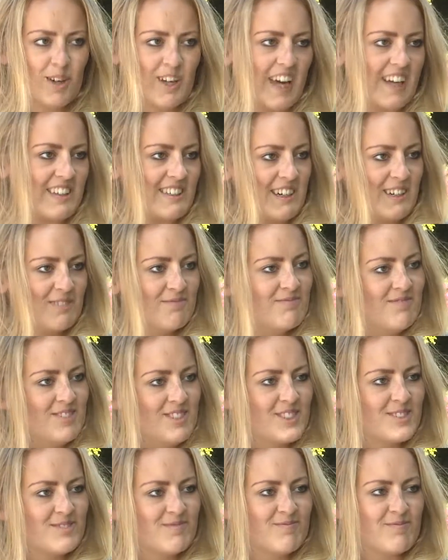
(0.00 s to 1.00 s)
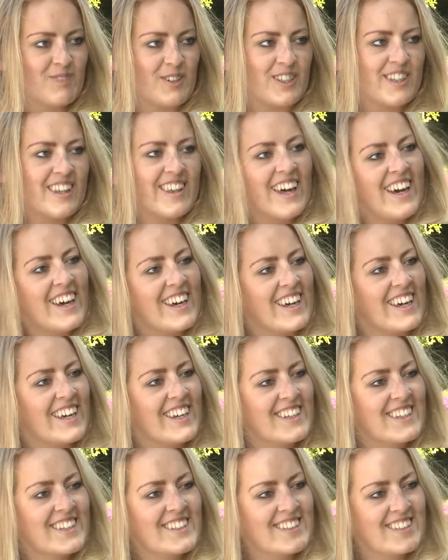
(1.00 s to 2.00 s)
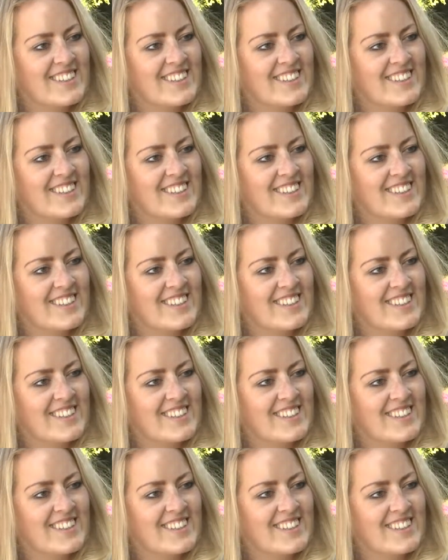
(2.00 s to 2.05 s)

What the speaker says: Mock exams? What are they?